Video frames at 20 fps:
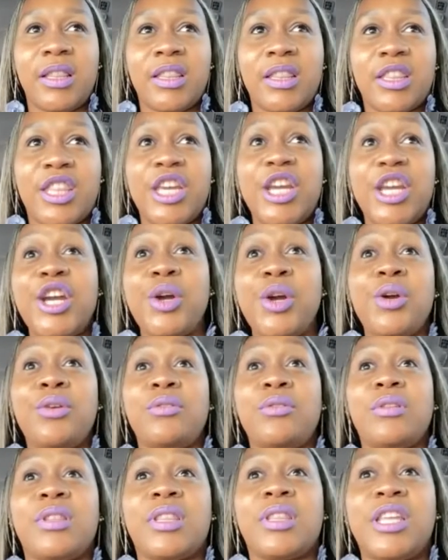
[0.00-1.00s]

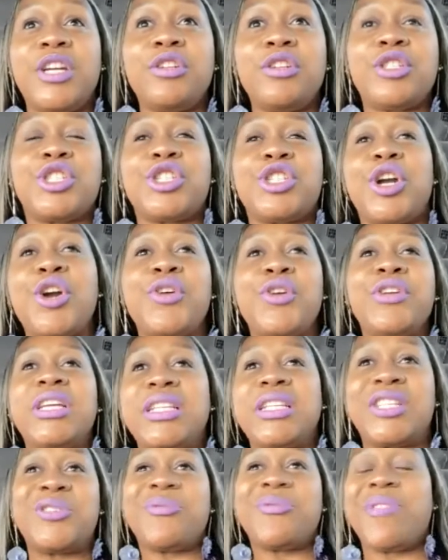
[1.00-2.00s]
their
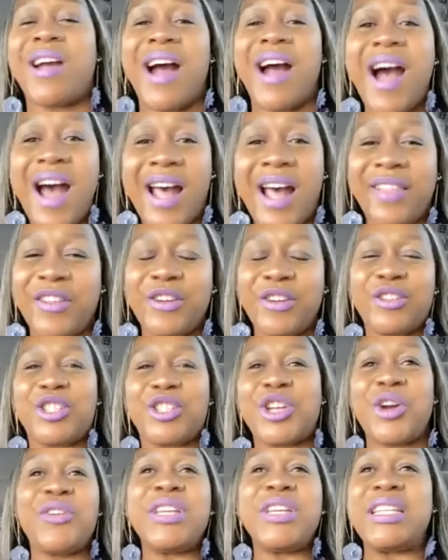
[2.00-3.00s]
journey to God, their
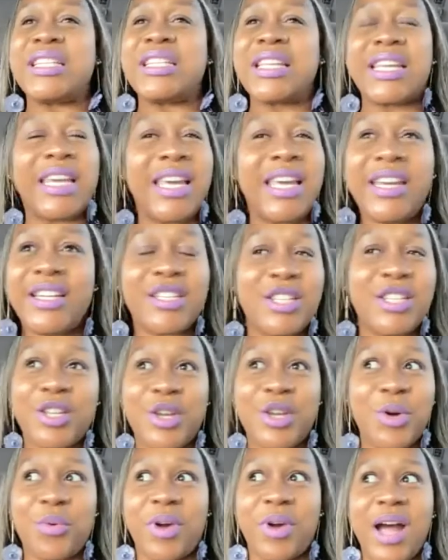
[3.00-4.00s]
journey to getting to
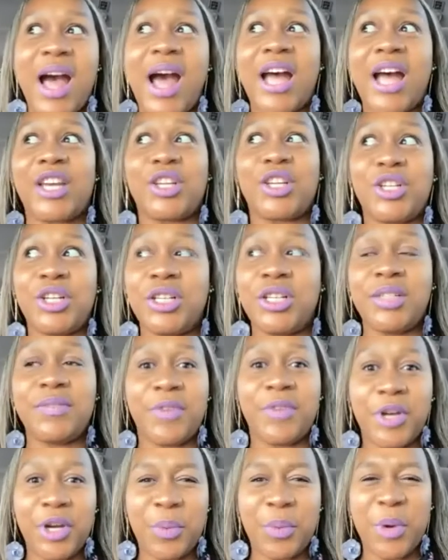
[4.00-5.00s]
know God could
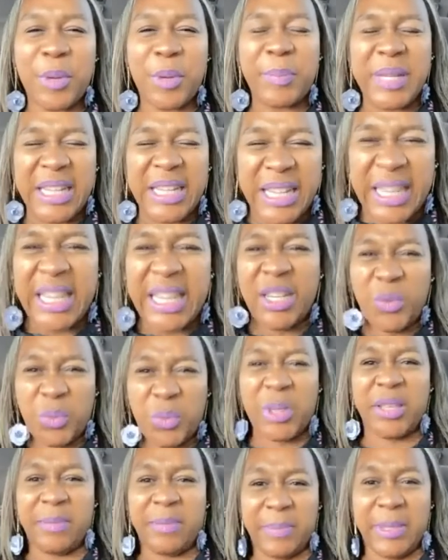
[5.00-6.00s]
very well begin
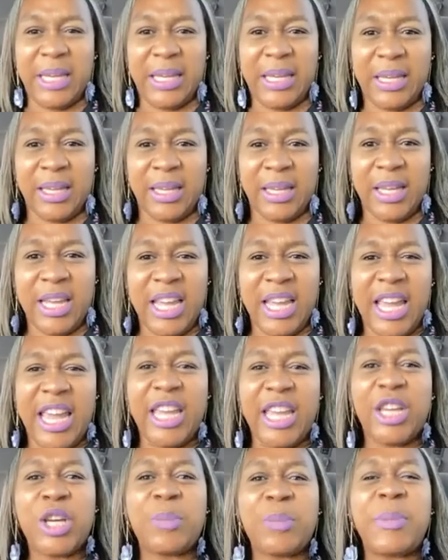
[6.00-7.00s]
with me.
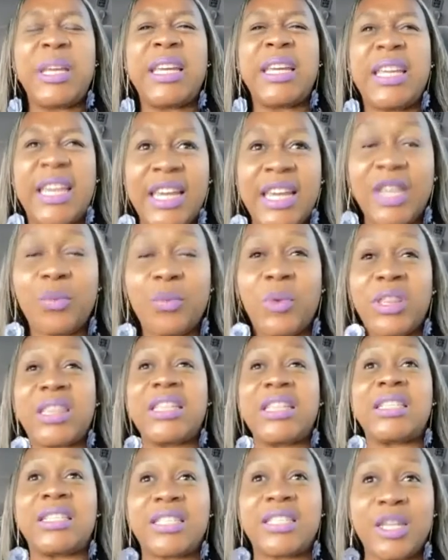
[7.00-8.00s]
It could begin with
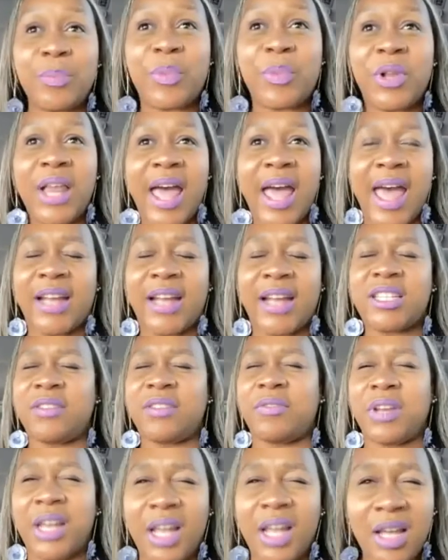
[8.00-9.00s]
this simple act
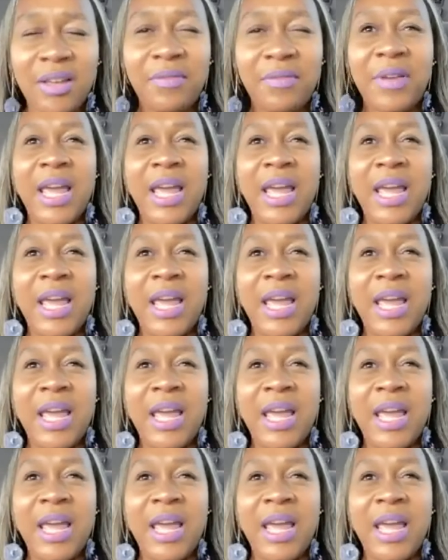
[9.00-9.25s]
of love